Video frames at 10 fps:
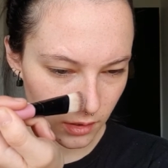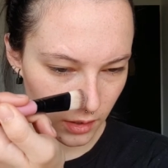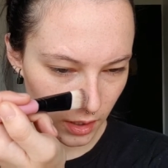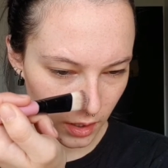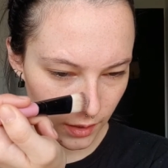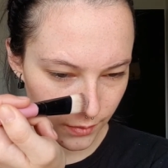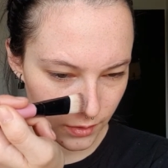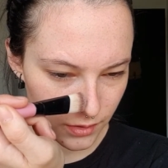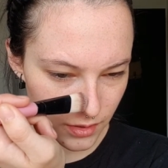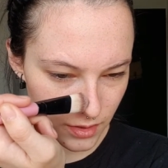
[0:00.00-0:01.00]
he
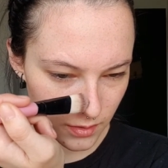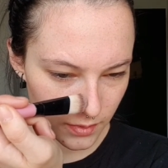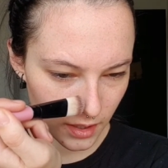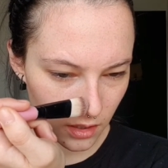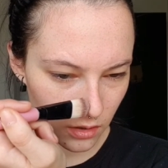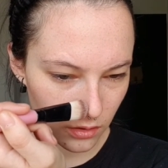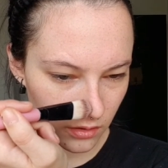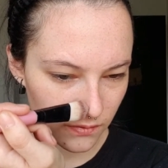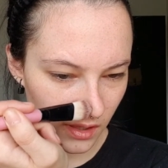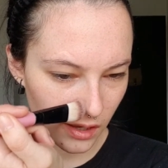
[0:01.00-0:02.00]
was playing on the
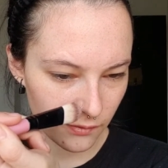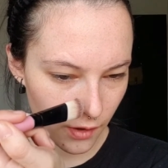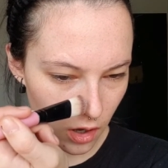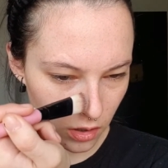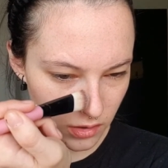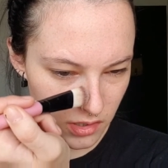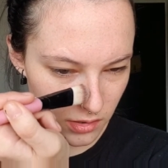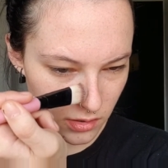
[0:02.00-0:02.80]
flying fox.